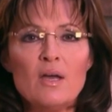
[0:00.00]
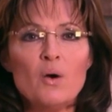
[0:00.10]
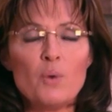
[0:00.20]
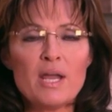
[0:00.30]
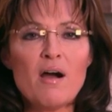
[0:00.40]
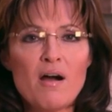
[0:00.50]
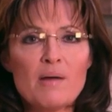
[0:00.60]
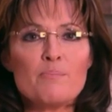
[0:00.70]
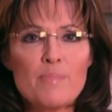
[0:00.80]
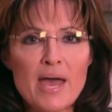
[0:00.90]
We are
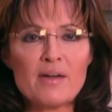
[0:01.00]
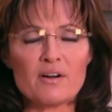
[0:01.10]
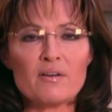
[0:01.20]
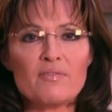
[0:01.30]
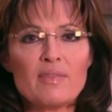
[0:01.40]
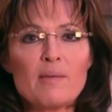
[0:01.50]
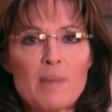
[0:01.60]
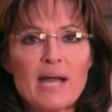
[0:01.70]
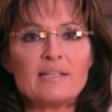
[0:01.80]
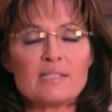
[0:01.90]
better than the
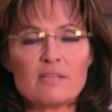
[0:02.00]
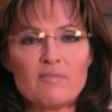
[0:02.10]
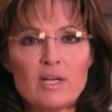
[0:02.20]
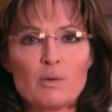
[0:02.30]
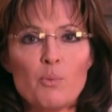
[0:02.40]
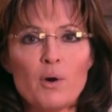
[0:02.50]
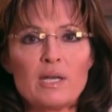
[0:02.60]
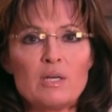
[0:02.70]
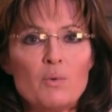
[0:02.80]
mindless finger-pointing